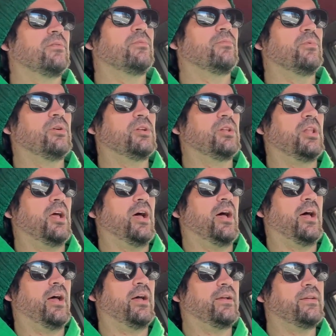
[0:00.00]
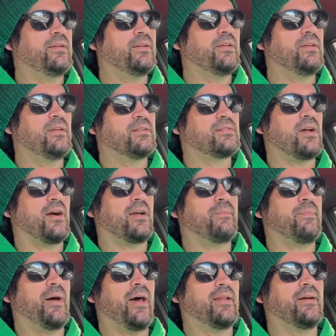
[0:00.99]
we'll talk
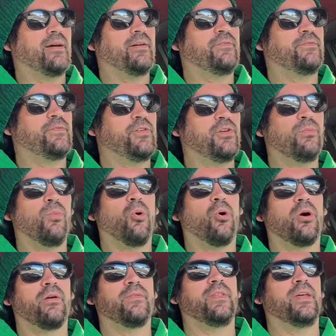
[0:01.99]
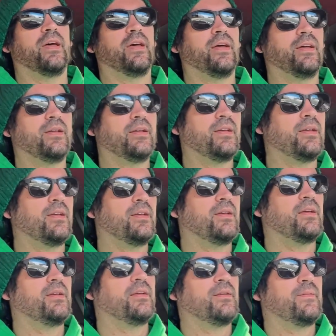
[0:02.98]
about a few more of the
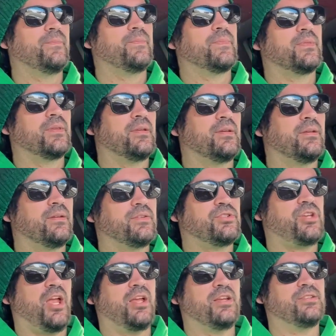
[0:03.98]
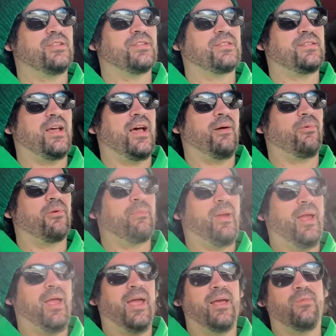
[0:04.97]
changes that were
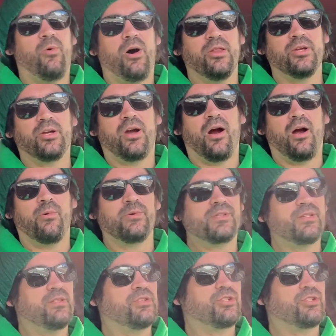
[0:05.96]
made while the car was in the